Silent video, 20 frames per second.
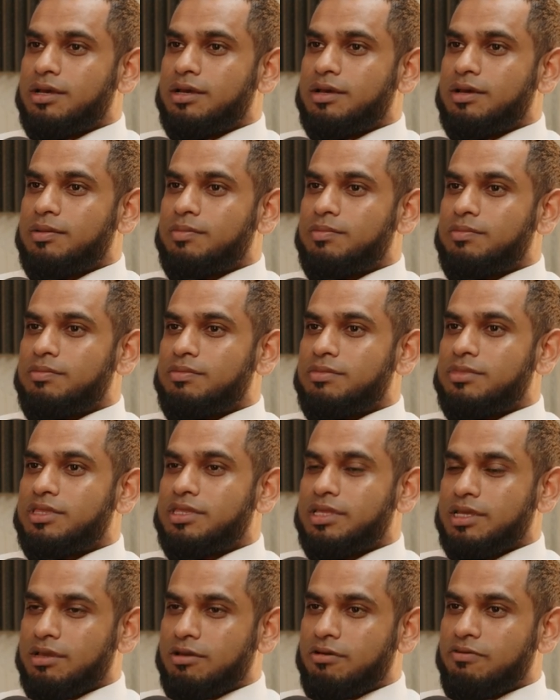Um,
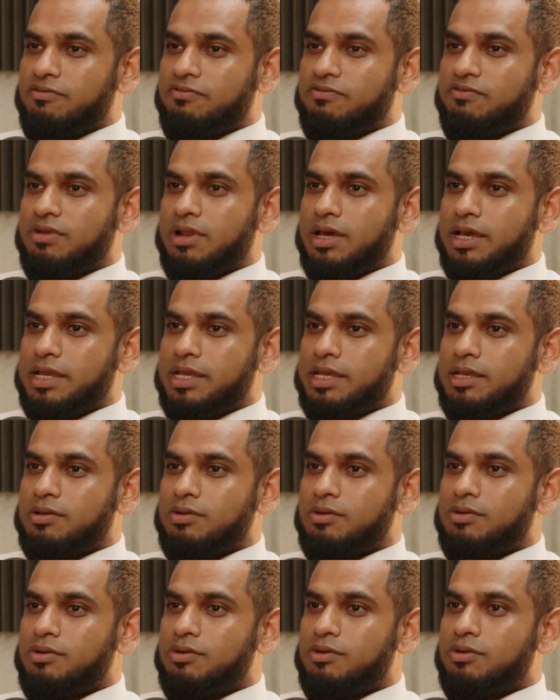think of
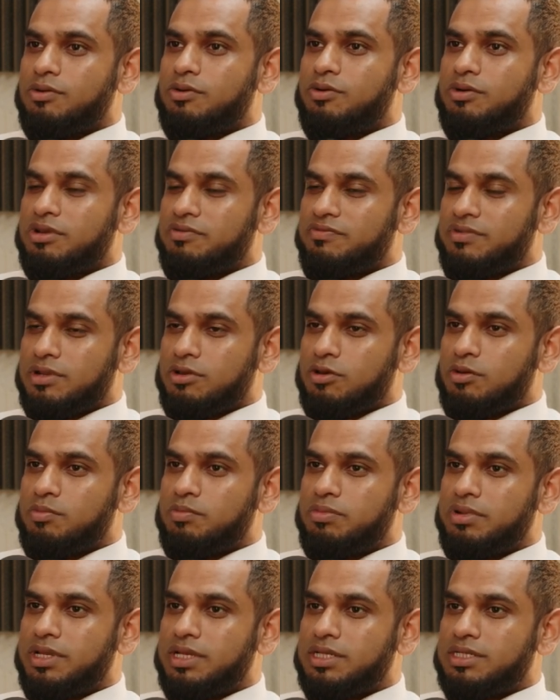flying or, or even
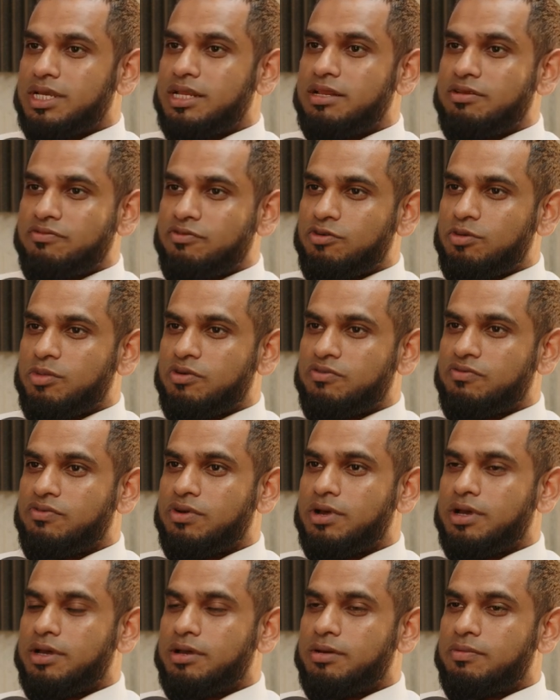complete any form
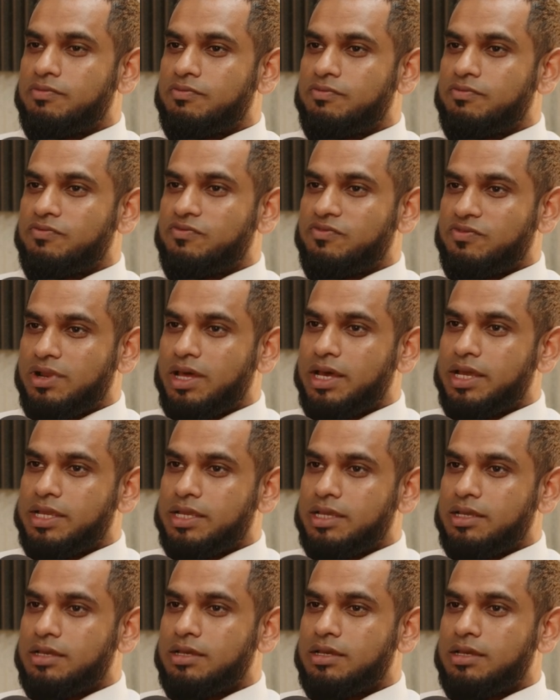of um,
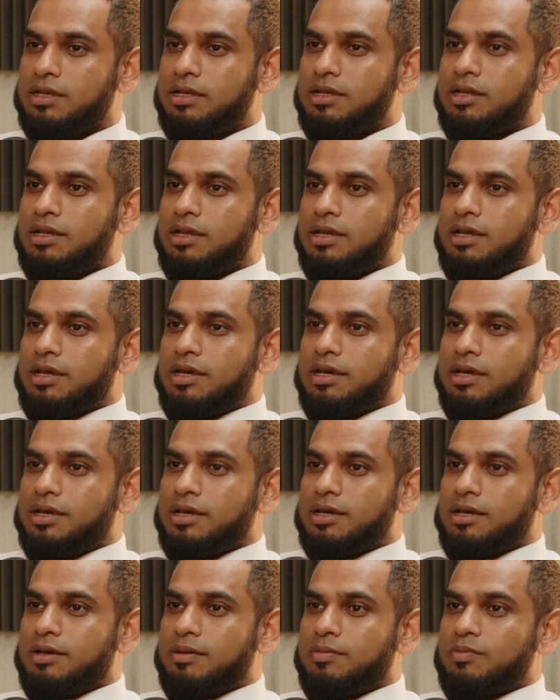flying
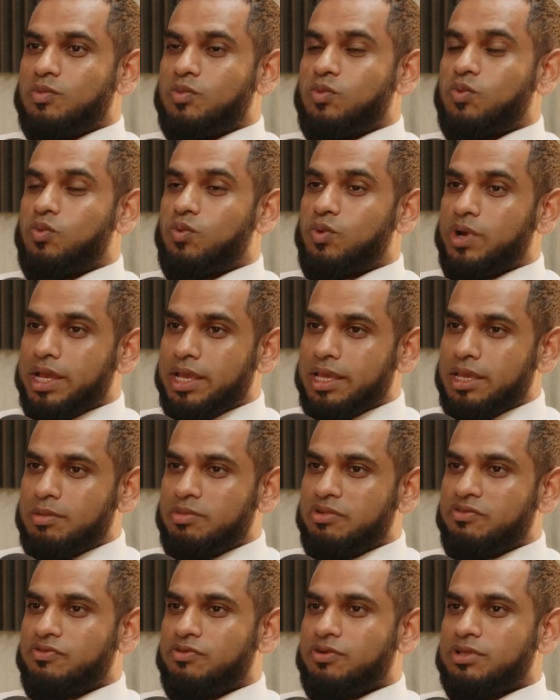um,
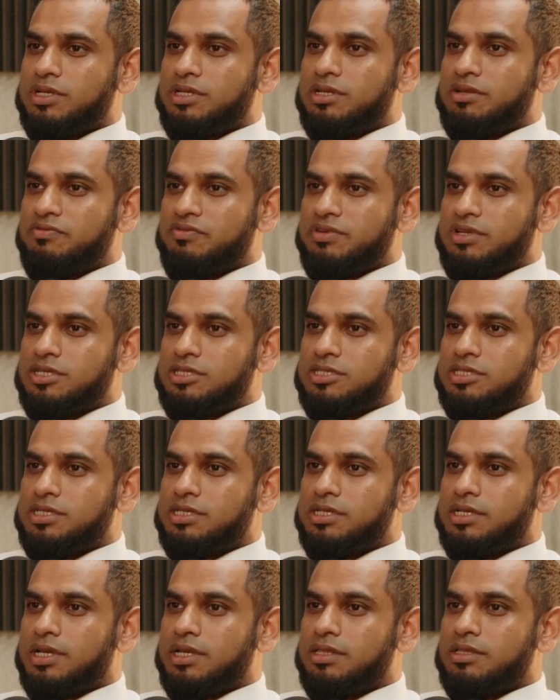way before the Da
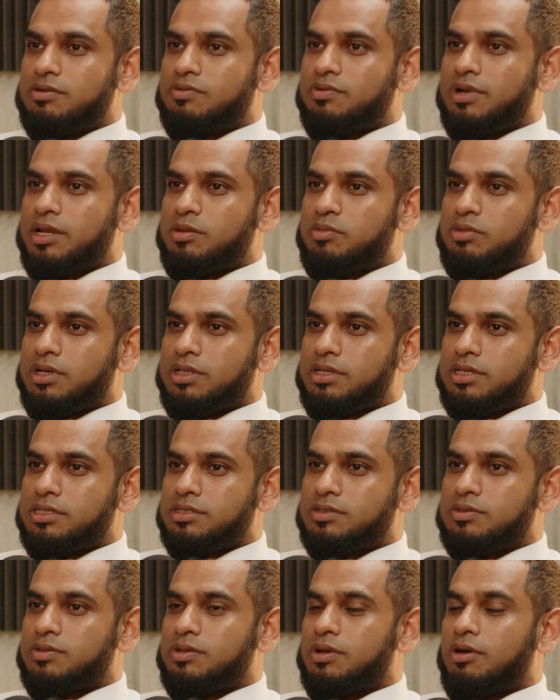Vinci and the Wright
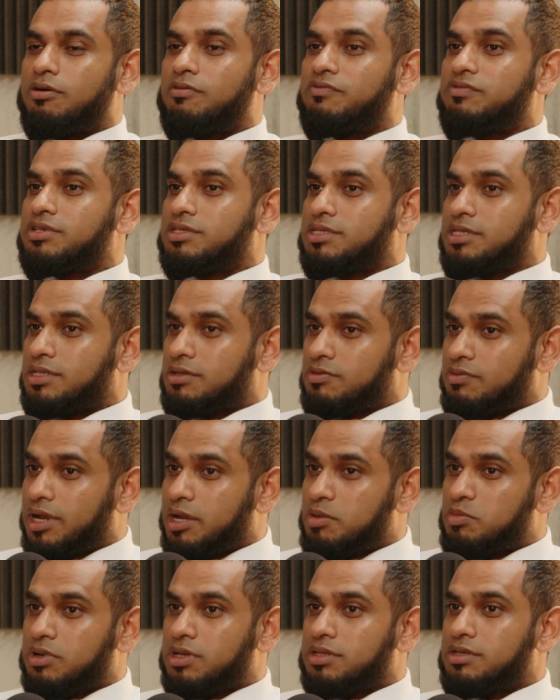brothers. Obviously, the
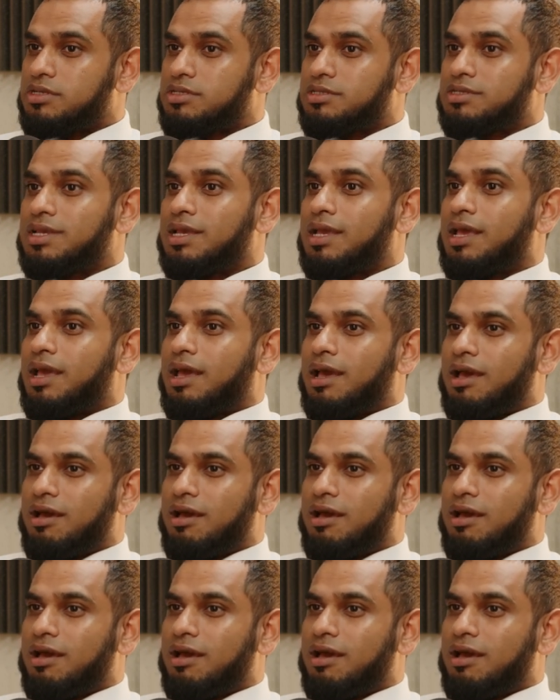Wright brothers